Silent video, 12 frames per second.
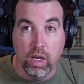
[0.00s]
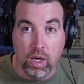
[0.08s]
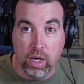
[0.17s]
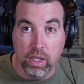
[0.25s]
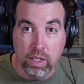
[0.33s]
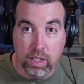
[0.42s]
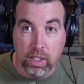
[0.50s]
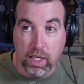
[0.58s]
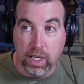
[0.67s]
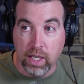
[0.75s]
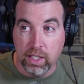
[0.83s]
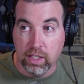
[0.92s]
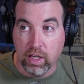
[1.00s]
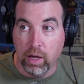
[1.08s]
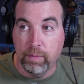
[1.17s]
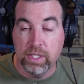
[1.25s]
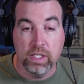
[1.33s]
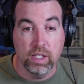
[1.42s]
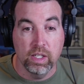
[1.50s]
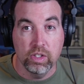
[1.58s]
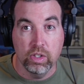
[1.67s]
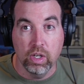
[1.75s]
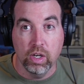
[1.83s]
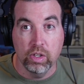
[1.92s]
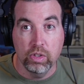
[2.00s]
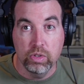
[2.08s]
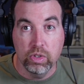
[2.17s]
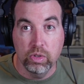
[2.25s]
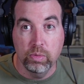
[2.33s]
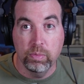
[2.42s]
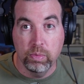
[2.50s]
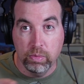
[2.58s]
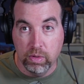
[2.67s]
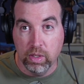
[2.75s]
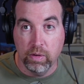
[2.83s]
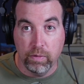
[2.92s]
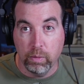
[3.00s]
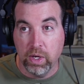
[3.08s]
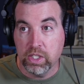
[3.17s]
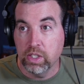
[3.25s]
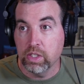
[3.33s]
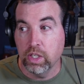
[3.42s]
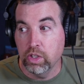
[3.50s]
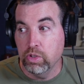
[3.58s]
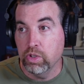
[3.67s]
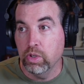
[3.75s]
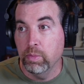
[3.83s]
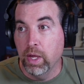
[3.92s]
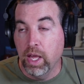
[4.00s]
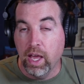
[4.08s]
in the comments on our YouTube, if you're watching this on YouTube.